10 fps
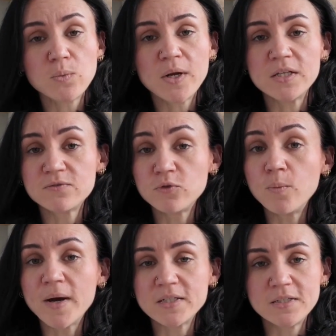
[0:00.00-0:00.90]
when it's
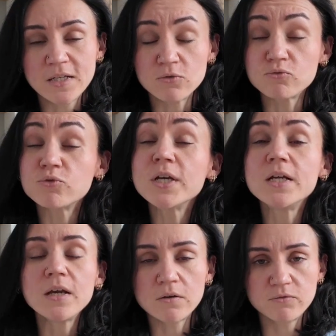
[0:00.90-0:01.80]
formatted in a
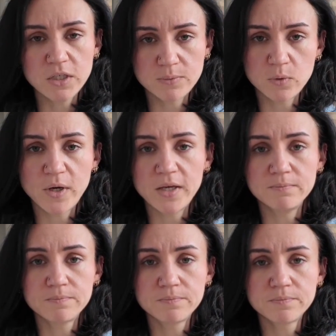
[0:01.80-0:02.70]
really unreadable way.
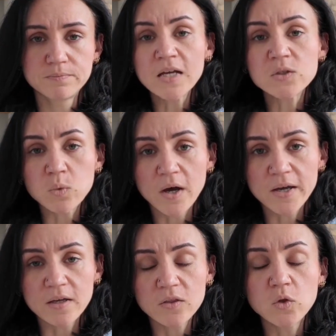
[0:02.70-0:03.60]
That's
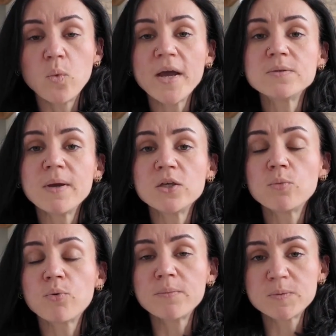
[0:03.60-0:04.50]
why the way to make your
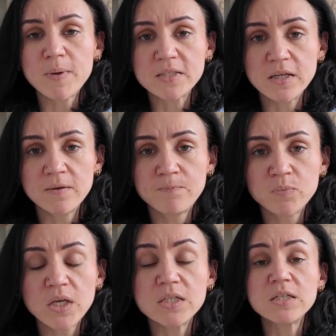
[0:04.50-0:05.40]
prompts better is